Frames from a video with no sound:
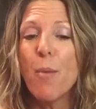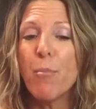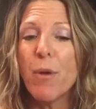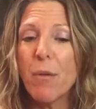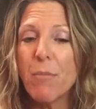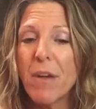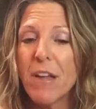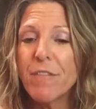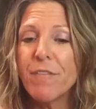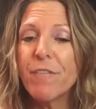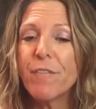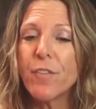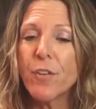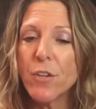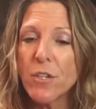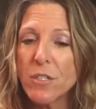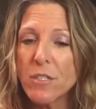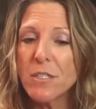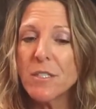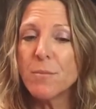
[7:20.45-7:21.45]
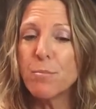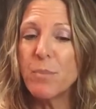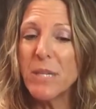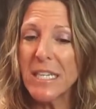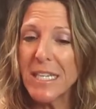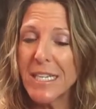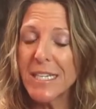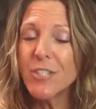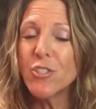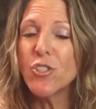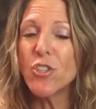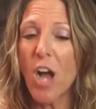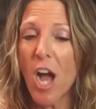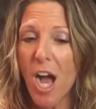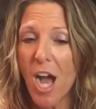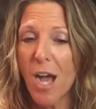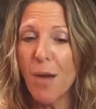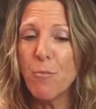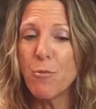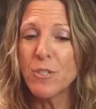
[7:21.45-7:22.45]
but my first big
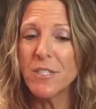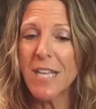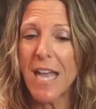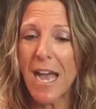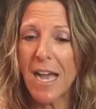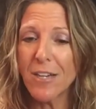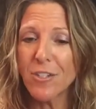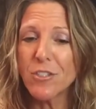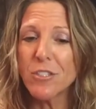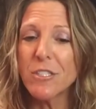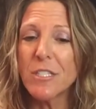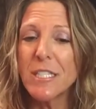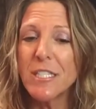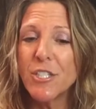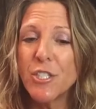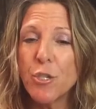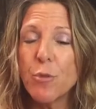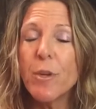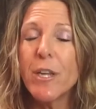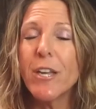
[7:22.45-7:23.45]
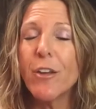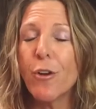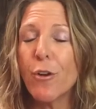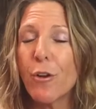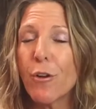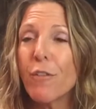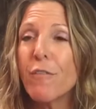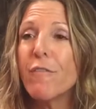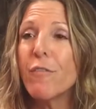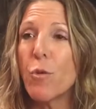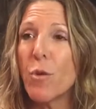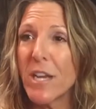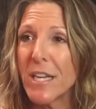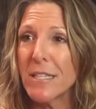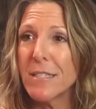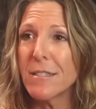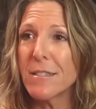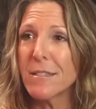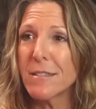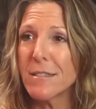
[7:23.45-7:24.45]
job was actually doing her
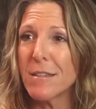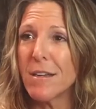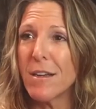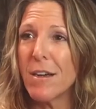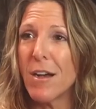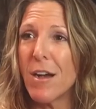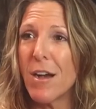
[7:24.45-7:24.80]
voice